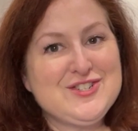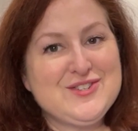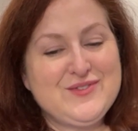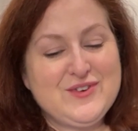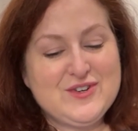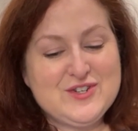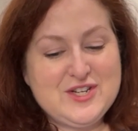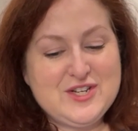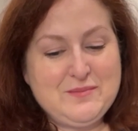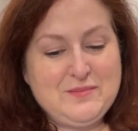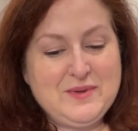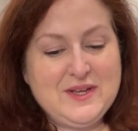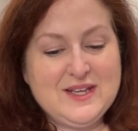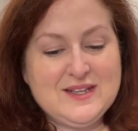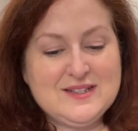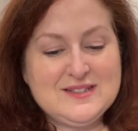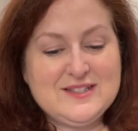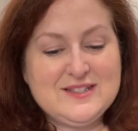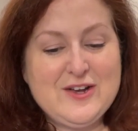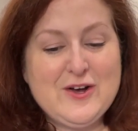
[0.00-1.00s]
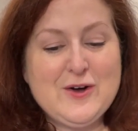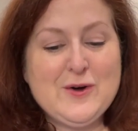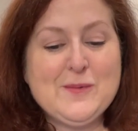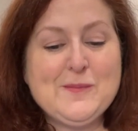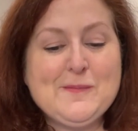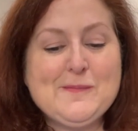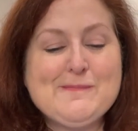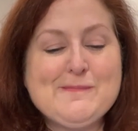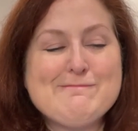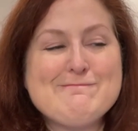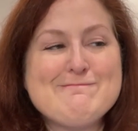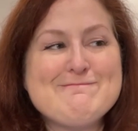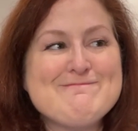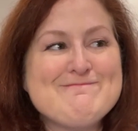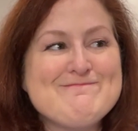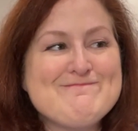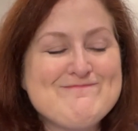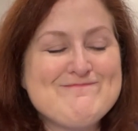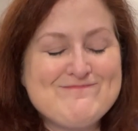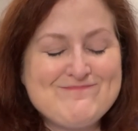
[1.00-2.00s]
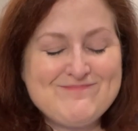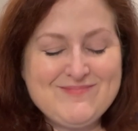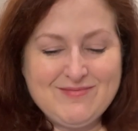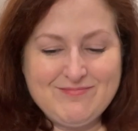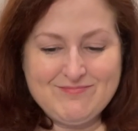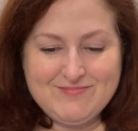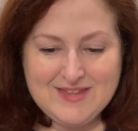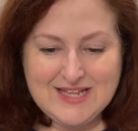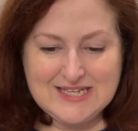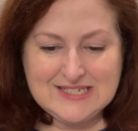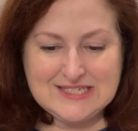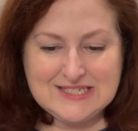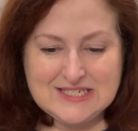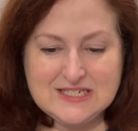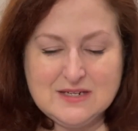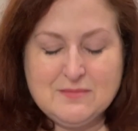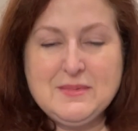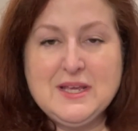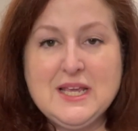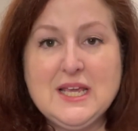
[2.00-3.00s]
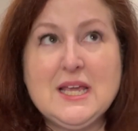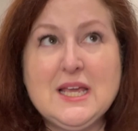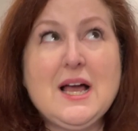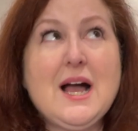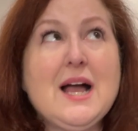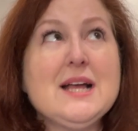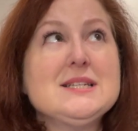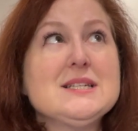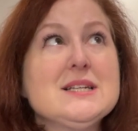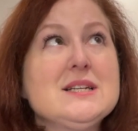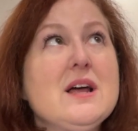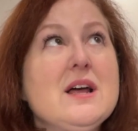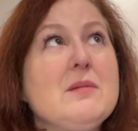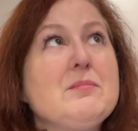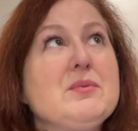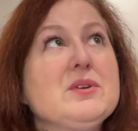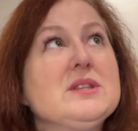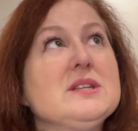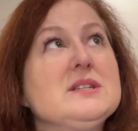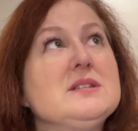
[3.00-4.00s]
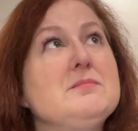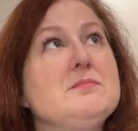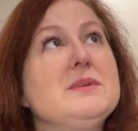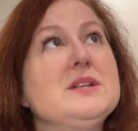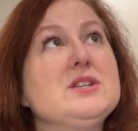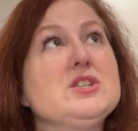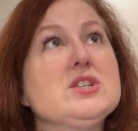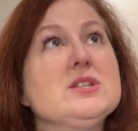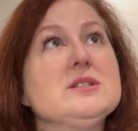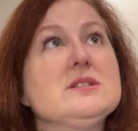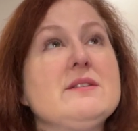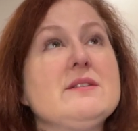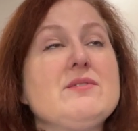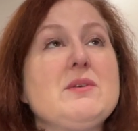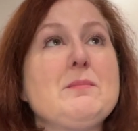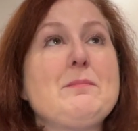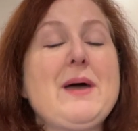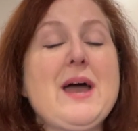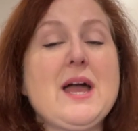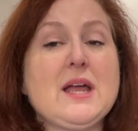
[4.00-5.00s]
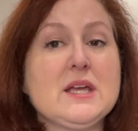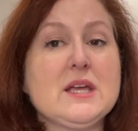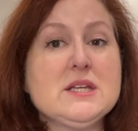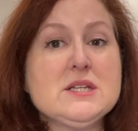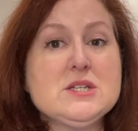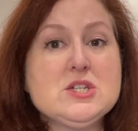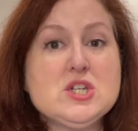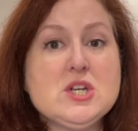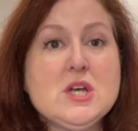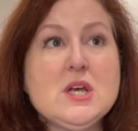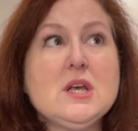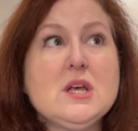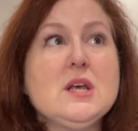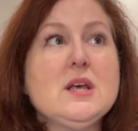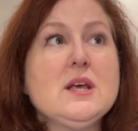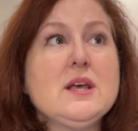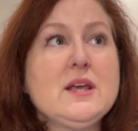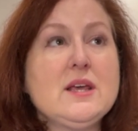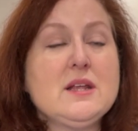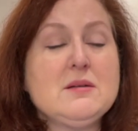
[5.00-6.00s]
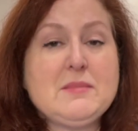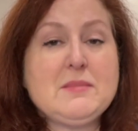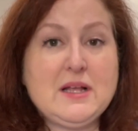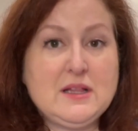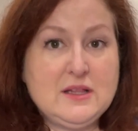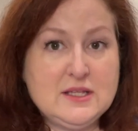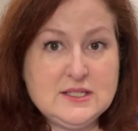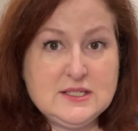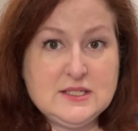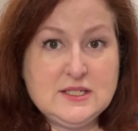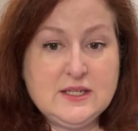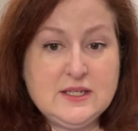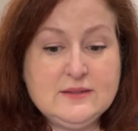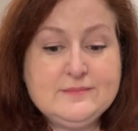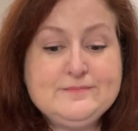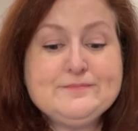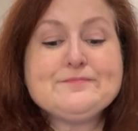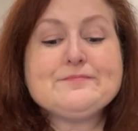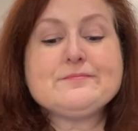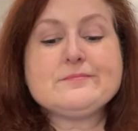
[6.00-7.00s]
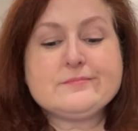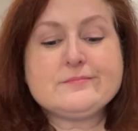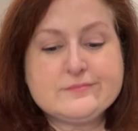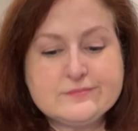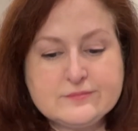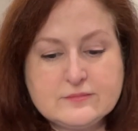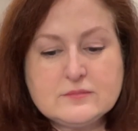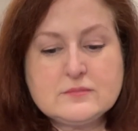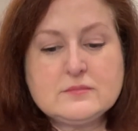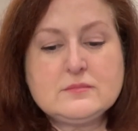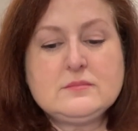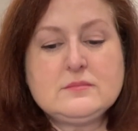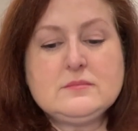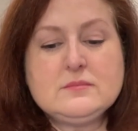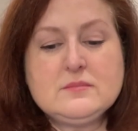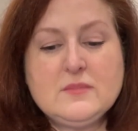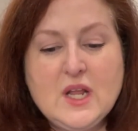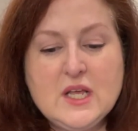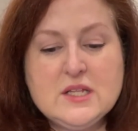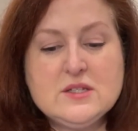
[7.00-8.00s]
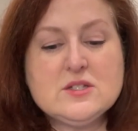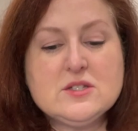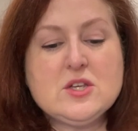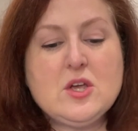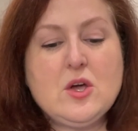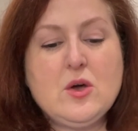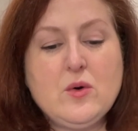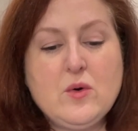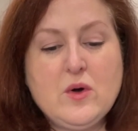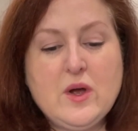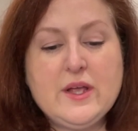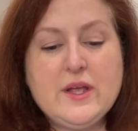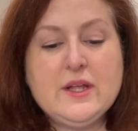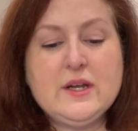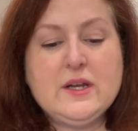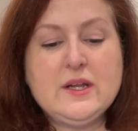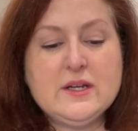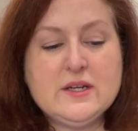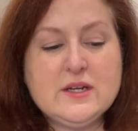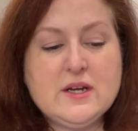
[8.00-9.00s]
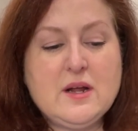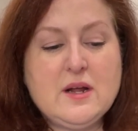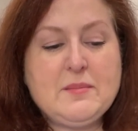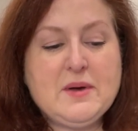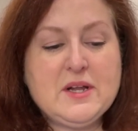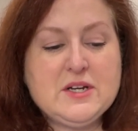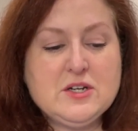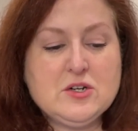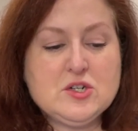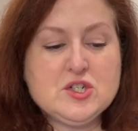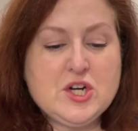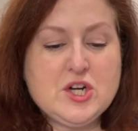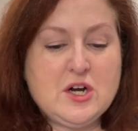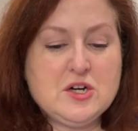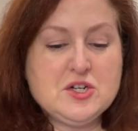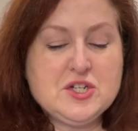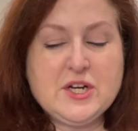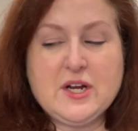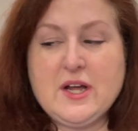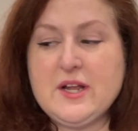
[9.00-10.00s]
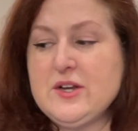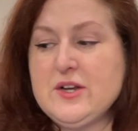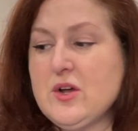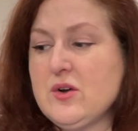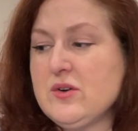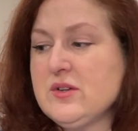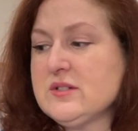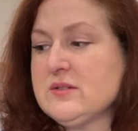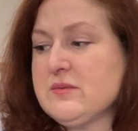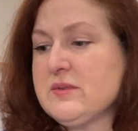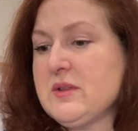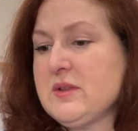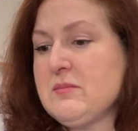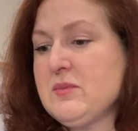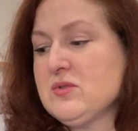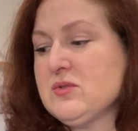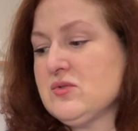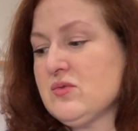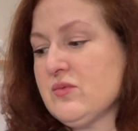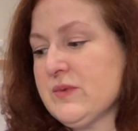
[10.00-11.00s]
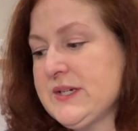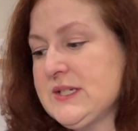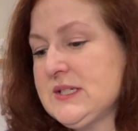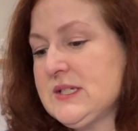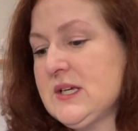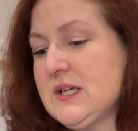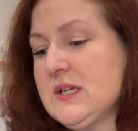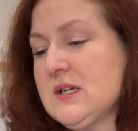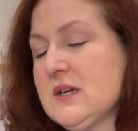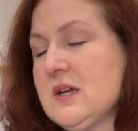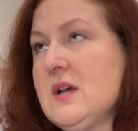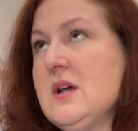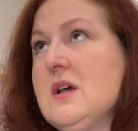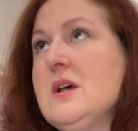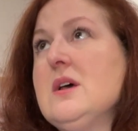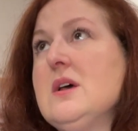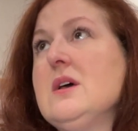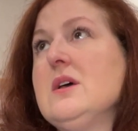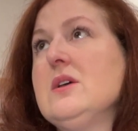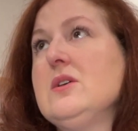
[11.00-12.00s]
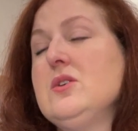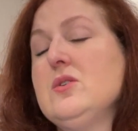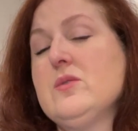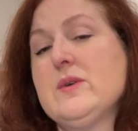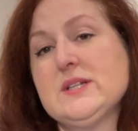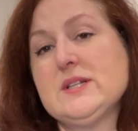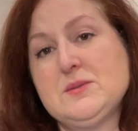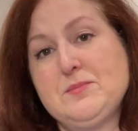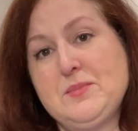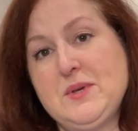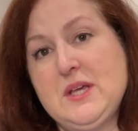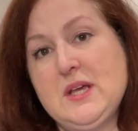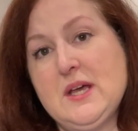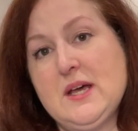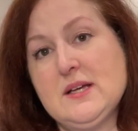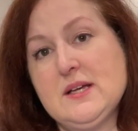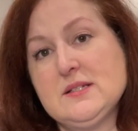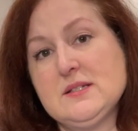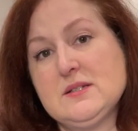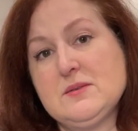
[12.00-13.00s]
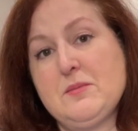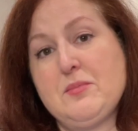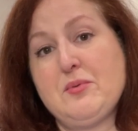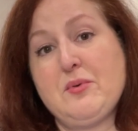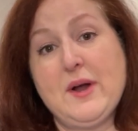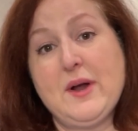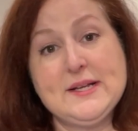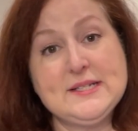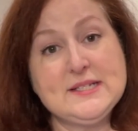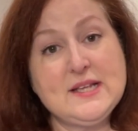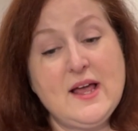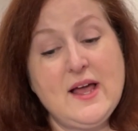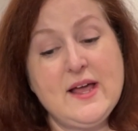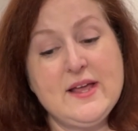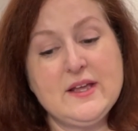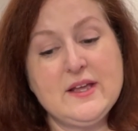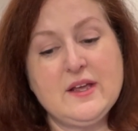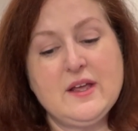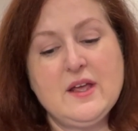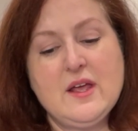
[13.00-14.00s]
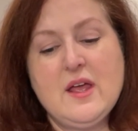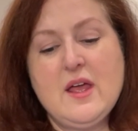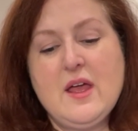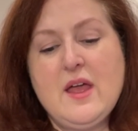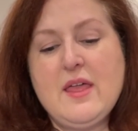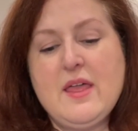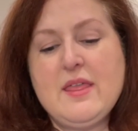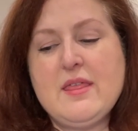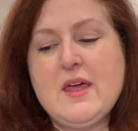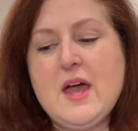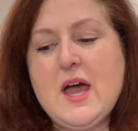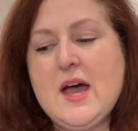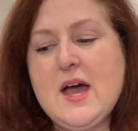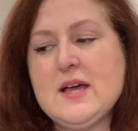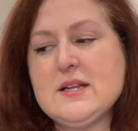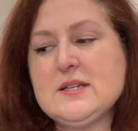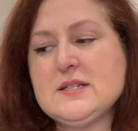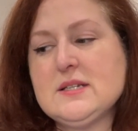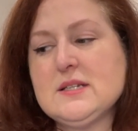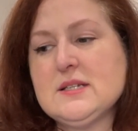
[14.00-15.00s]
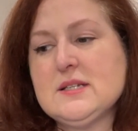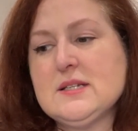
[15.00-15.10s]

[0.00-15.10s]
for shipping, so lesson to me, I did not put the dimensions of the package in my listing. And so it ended up undercharging. I noticed with the most recent USPS price hike that